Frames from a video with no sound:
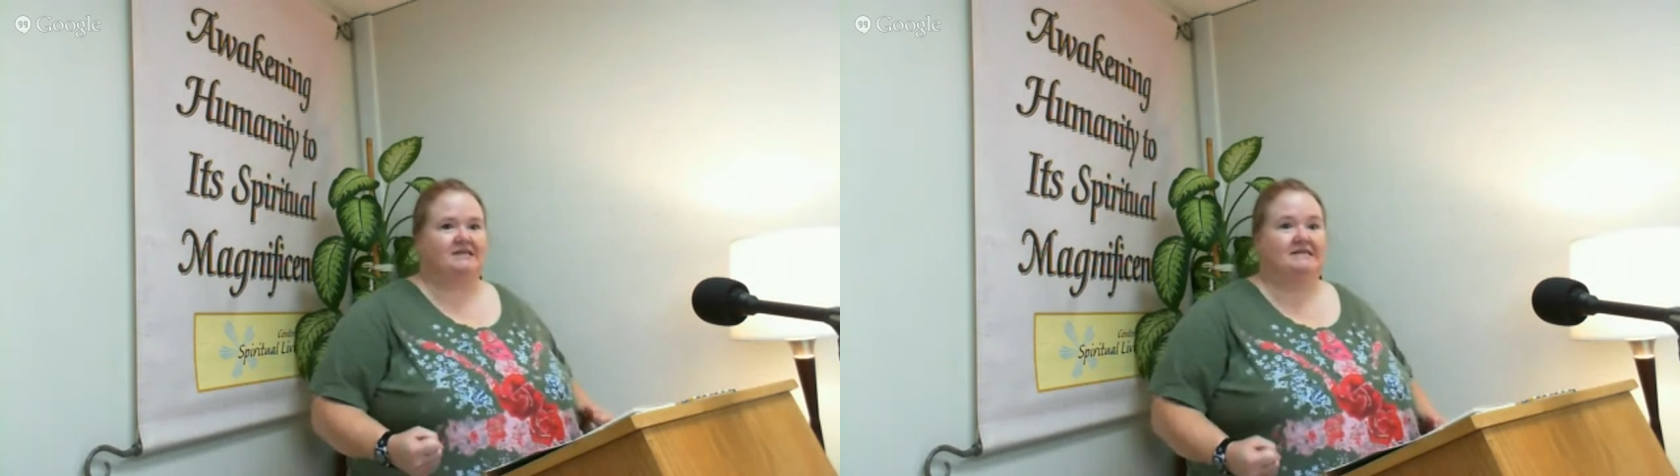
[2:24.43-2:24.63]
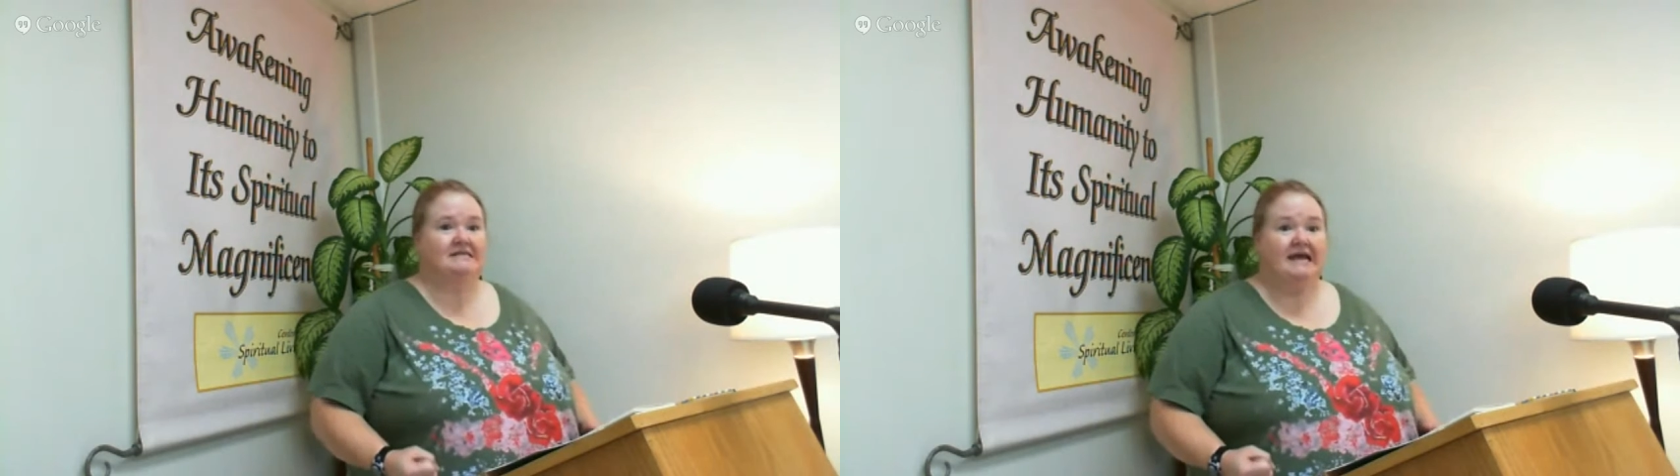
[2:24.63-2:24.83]

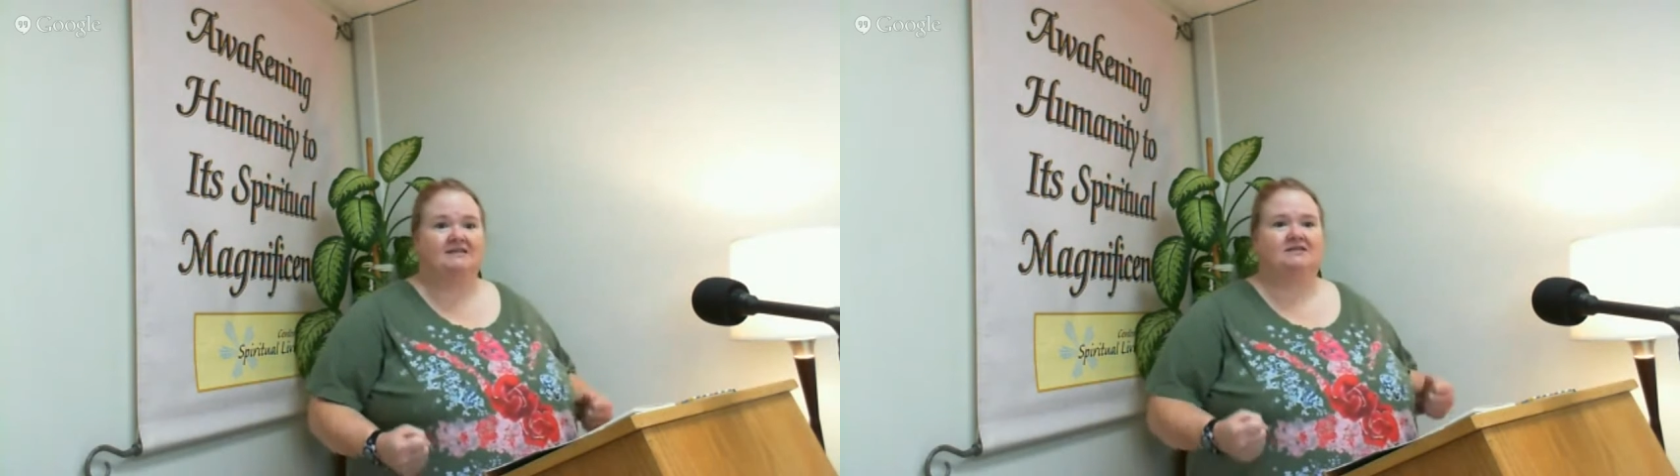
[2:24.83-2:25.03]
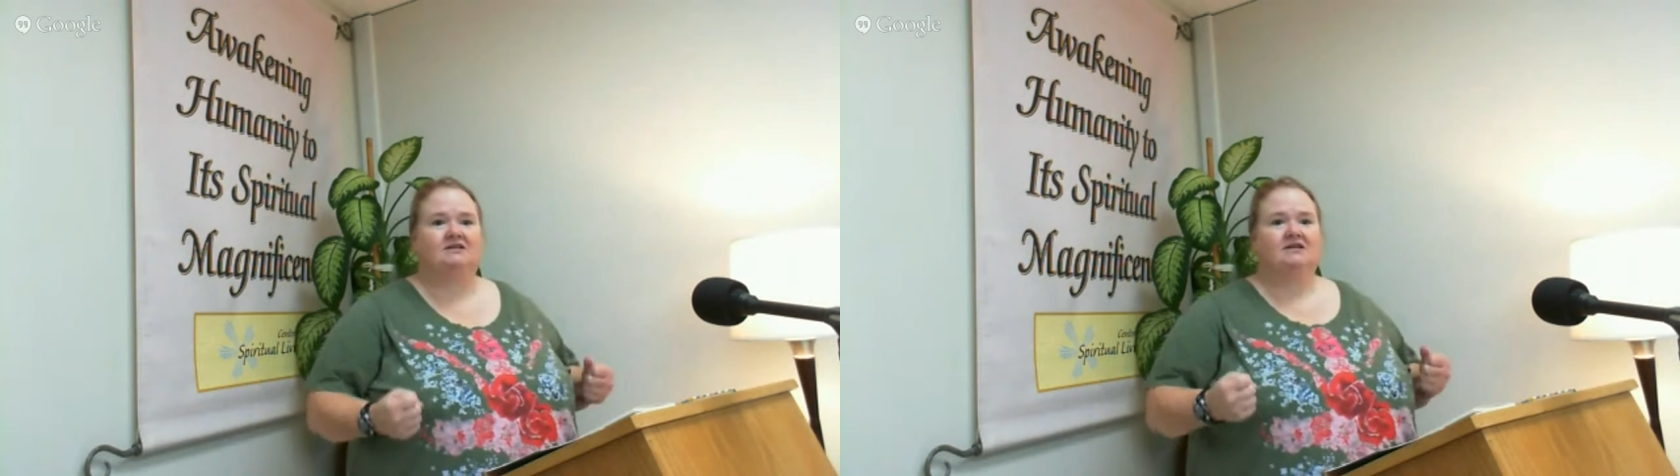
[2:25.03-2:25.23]
the
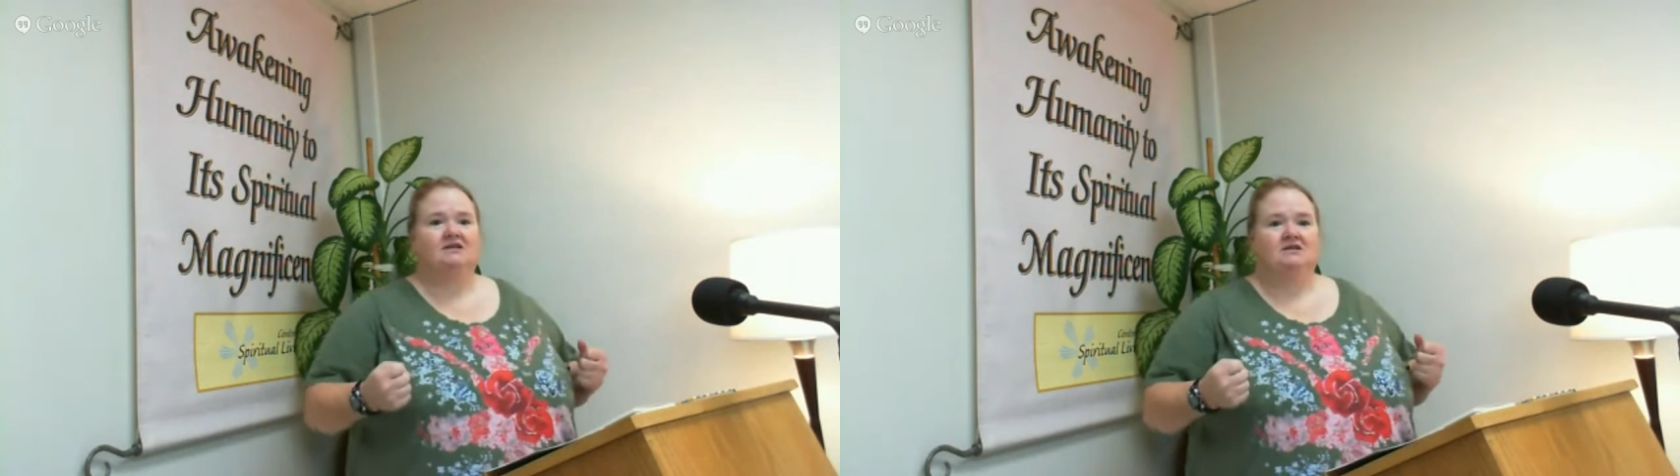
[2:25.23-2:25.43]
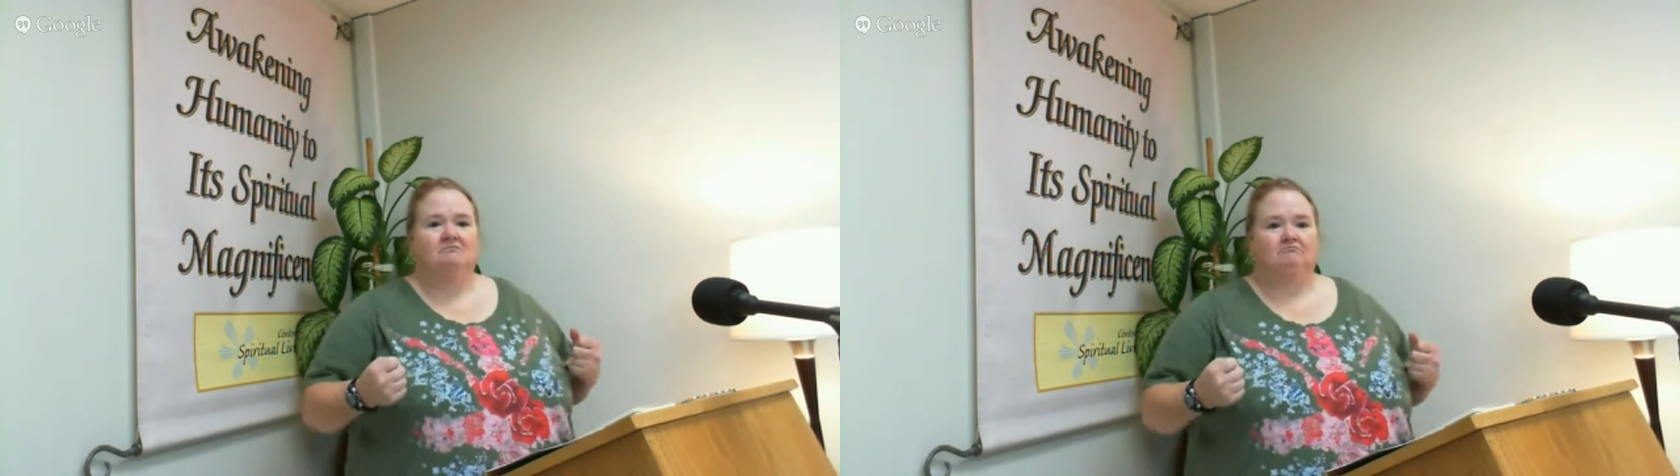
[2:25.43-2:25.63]
next
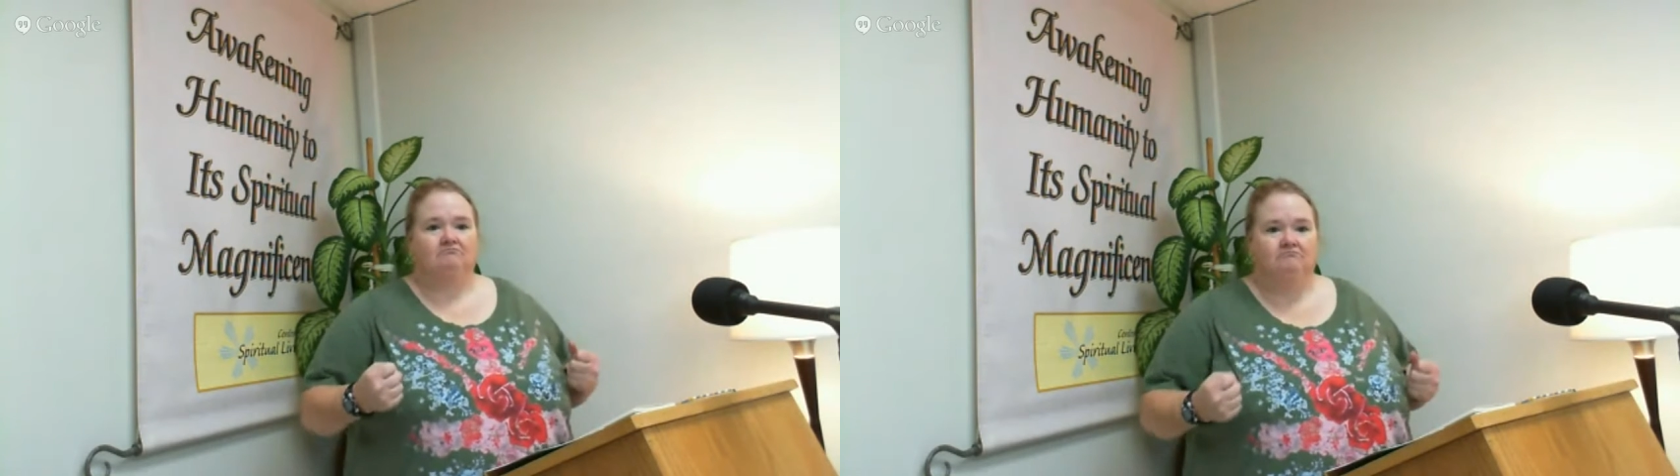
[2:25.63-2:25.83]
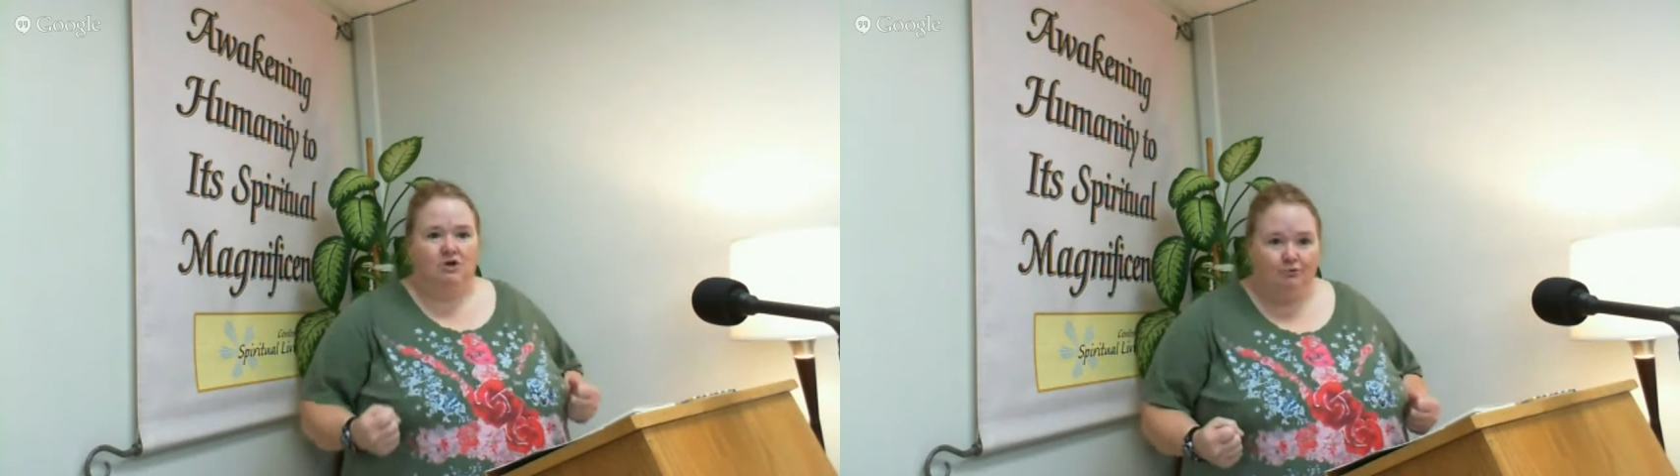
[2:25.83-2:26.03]

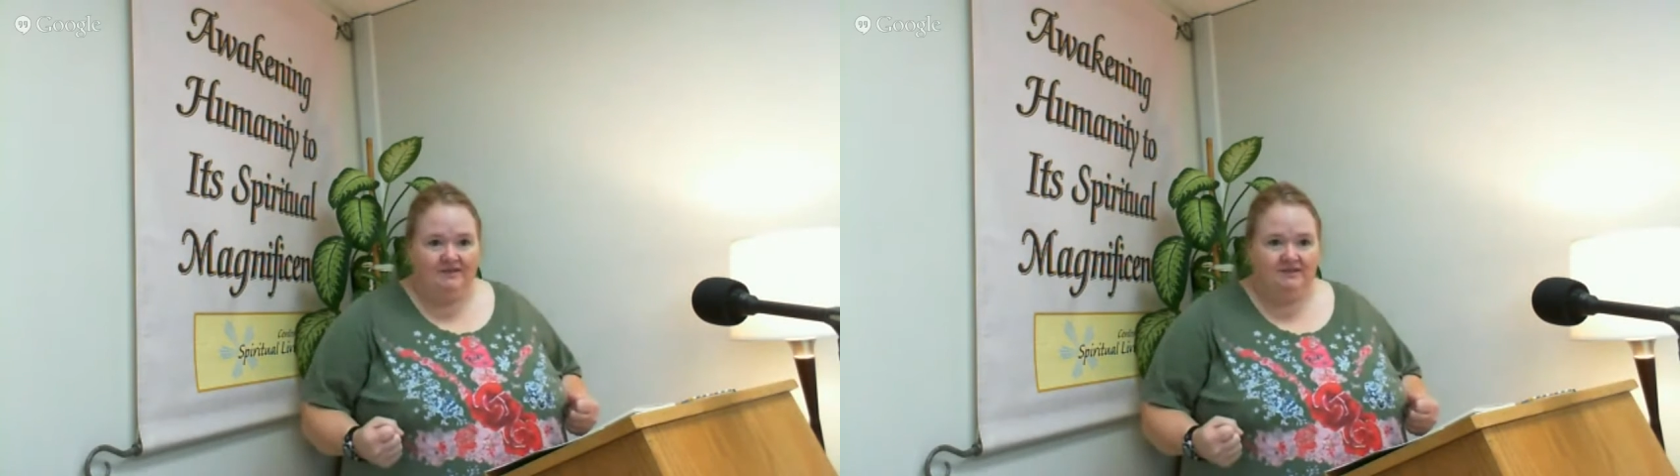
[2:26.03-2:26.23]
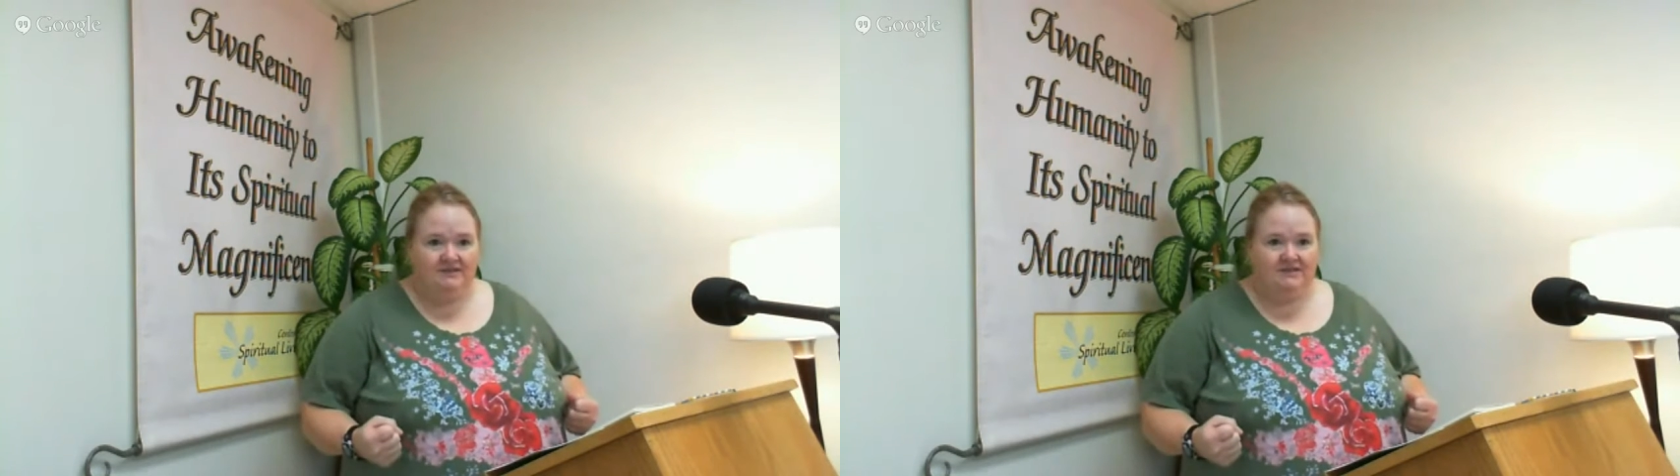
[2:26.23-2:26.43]

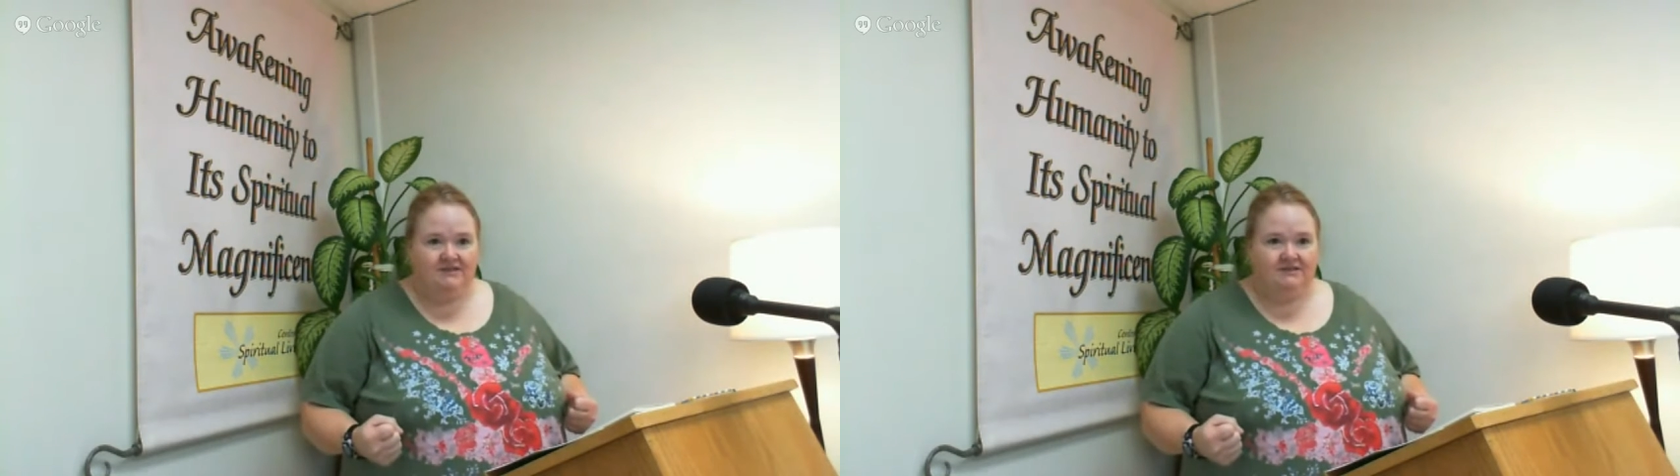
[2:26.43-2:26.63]
moment.